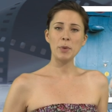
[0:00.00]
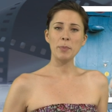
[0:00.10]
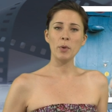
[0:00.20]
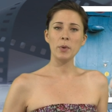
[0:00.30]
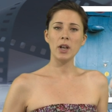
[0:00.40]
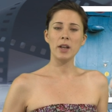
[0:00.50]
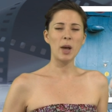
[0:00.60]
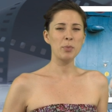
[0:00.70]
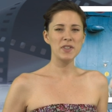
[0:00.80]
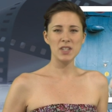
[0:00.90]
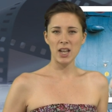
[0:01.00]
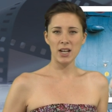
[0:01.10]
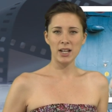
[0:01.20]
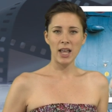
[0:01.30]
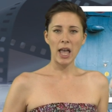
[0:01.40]
people will not
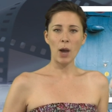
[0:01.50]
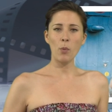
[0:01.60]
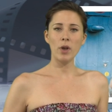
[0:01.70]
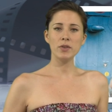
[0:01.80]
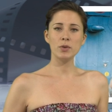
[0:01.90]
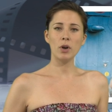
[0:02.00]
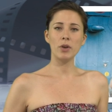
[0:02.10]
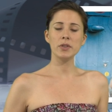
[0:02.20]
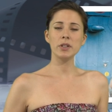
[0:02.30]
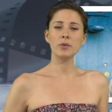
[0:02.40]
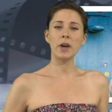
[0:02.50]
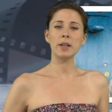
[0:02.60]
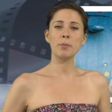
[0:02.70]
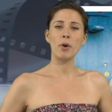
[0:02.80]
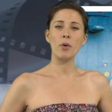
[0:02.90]
appreciate it and wants to
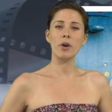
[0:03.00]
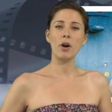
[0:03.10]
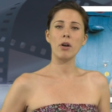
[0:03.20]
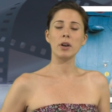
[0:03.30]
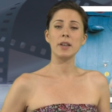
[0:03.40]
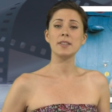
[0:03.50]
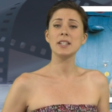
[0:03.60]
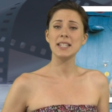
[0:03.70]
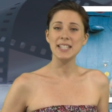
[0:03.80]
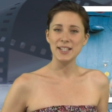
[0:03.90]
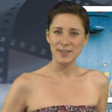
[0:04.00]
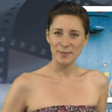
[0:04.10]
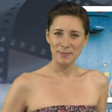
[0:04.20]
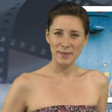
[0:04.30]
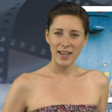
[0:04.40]
concentrate more on uh, cynicism.